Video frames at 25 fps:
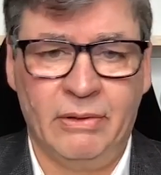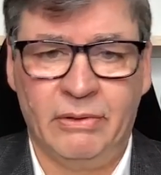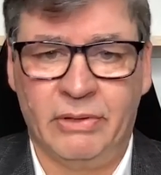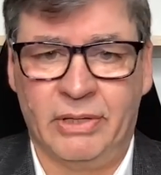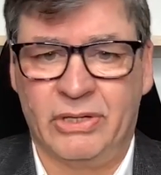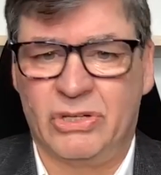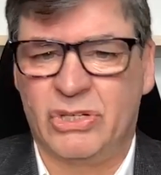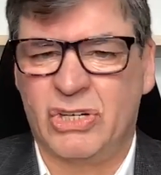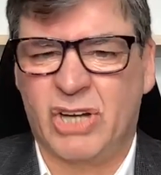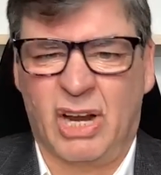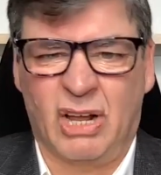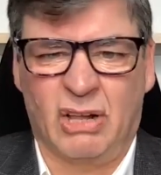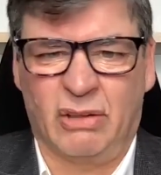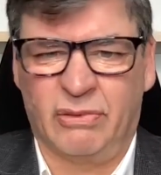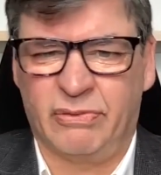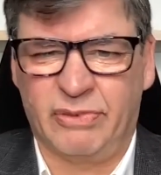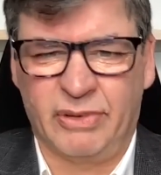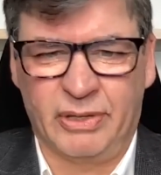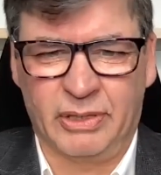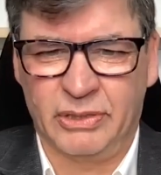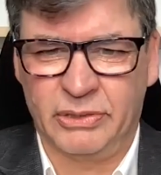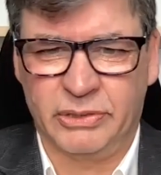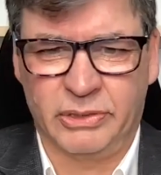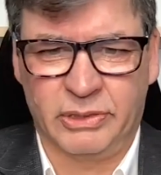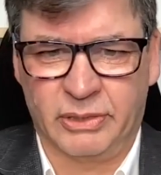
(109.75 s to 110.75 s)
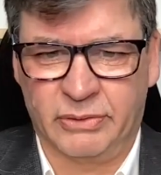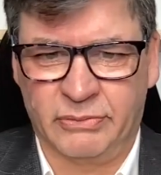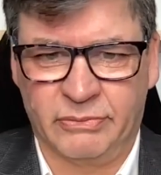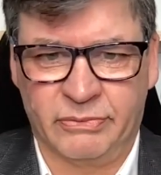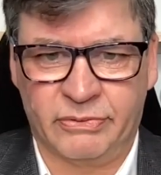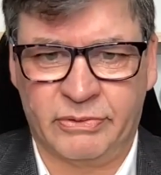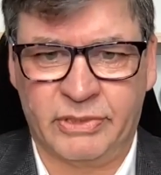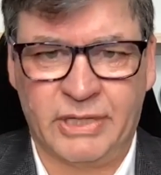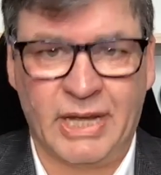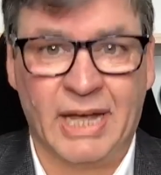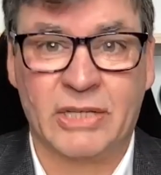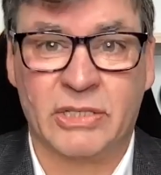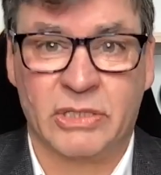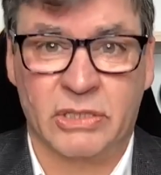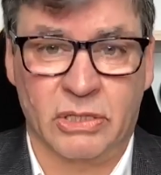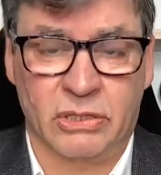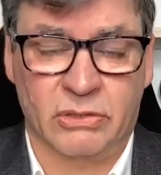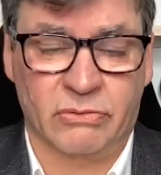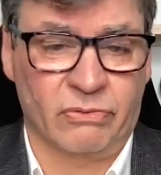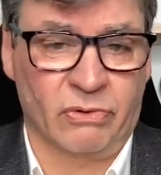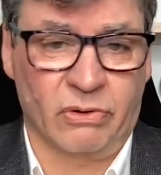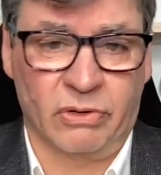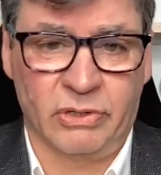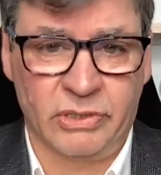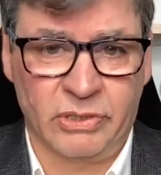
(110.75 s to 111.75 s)
the shale fields of
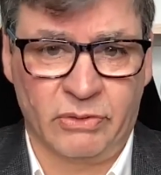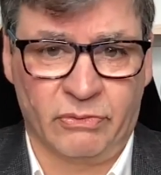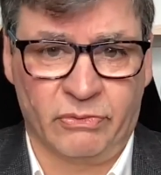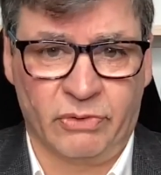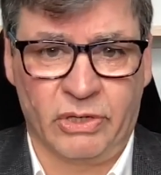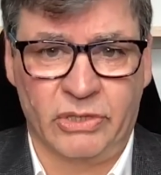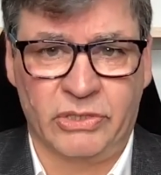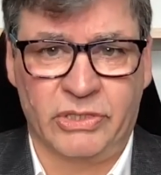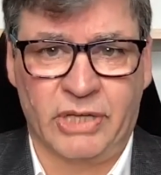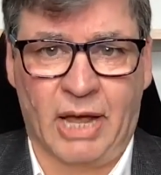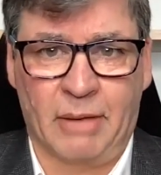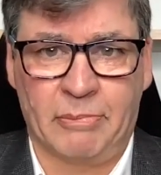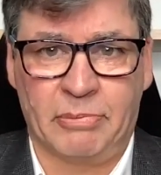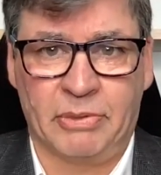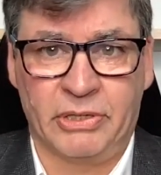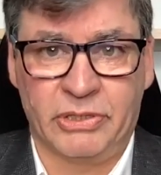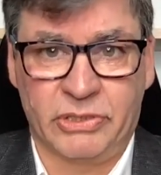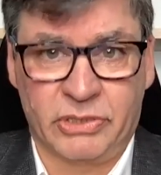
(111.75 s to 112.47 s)
Texas, for example.